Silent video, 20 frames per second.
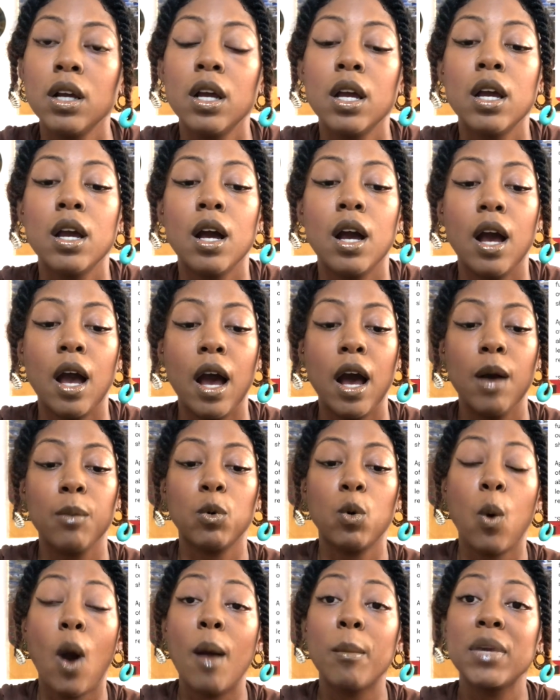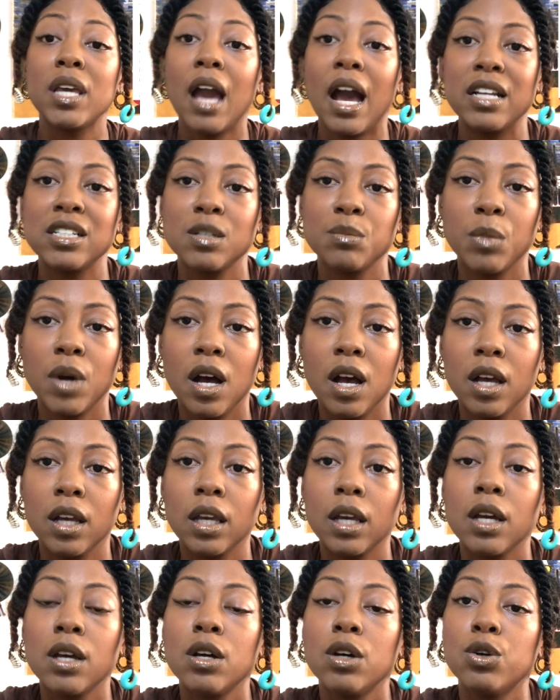Kwame Agyemang,
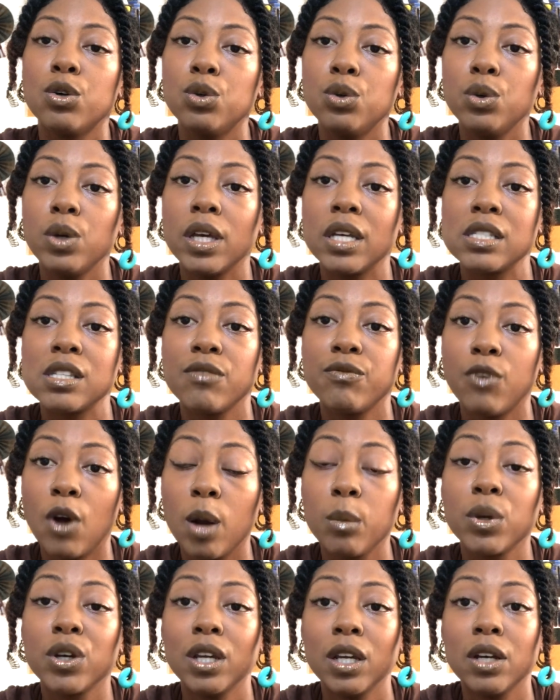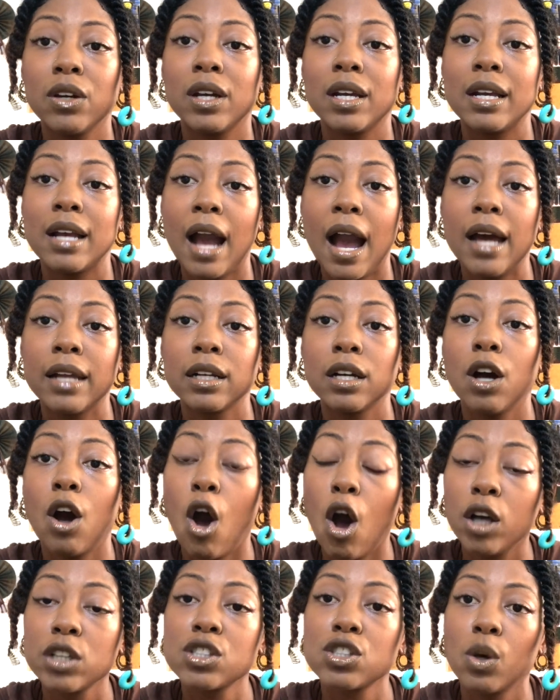who is a farmer here in Ghana,
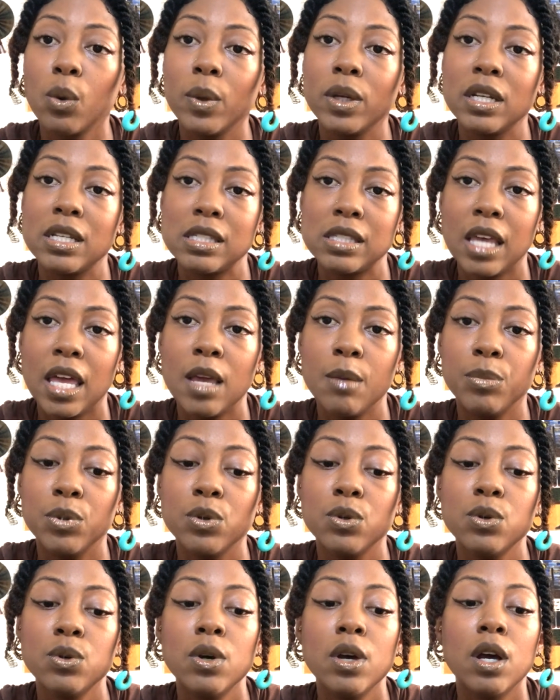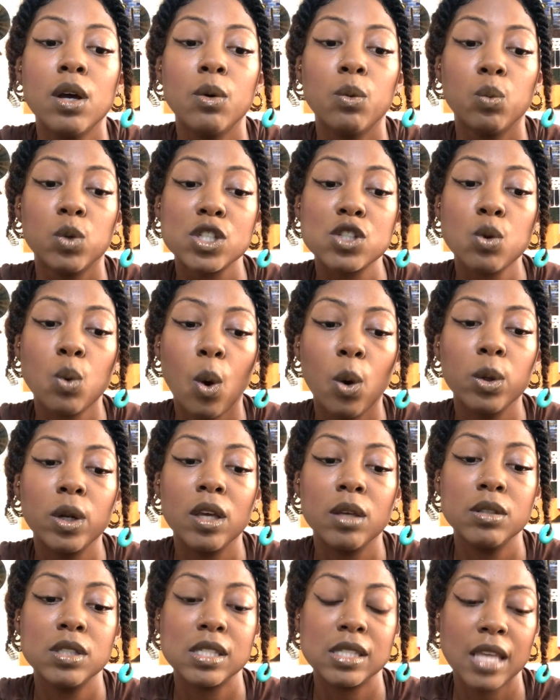also in Asebu, was quoted
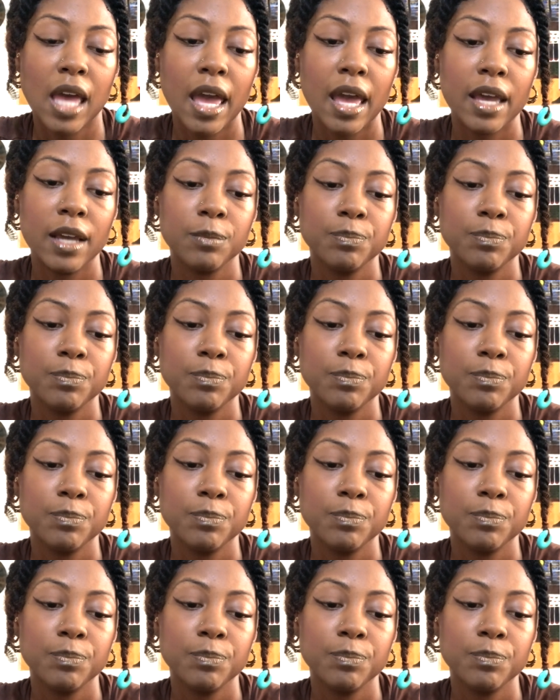saying.